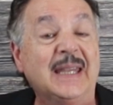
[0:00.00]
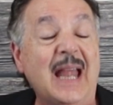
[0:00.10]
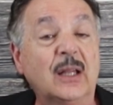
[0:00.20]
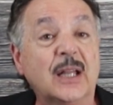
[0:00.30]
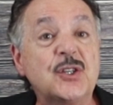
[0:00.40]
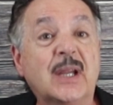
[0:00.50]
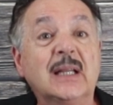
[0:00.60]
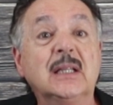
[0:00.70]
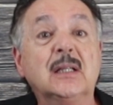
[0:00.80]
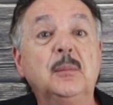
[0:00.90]
Now let's get
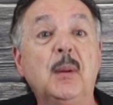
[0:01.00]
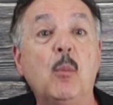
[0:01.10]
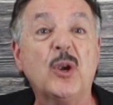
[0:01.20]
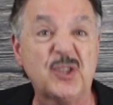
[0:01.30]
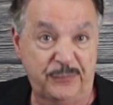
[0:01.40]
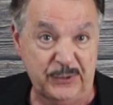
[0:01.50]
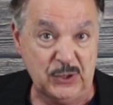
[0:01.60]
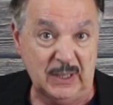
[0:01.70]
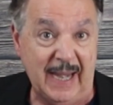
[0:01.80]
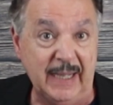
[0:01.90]
a little bit more
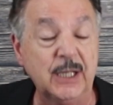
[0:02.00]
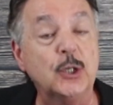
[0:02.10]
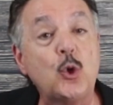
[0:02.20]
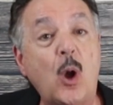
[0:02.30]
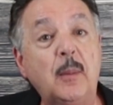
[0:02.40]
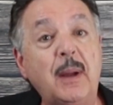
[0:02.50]
sophisticated and talk